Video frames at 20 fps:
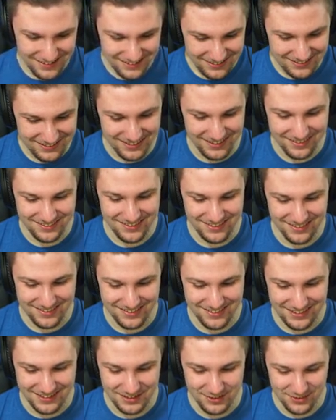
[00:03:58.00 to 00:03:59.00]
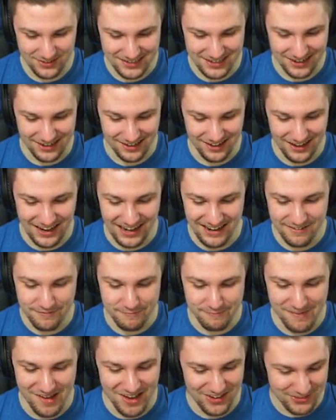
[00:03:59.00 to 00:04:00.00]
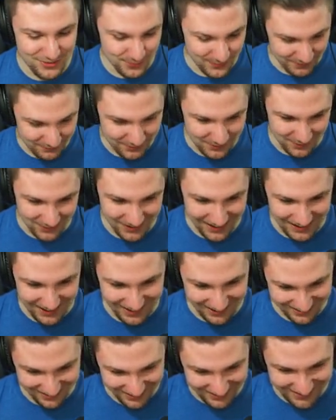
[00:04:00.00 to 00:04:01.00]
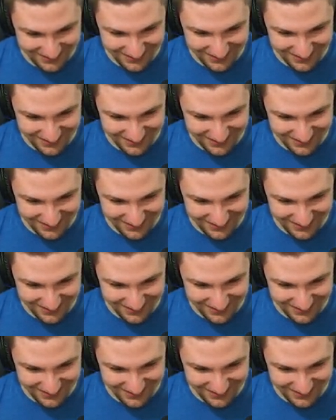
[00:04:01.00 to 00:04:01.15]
This is the new color. I have merged with your hands.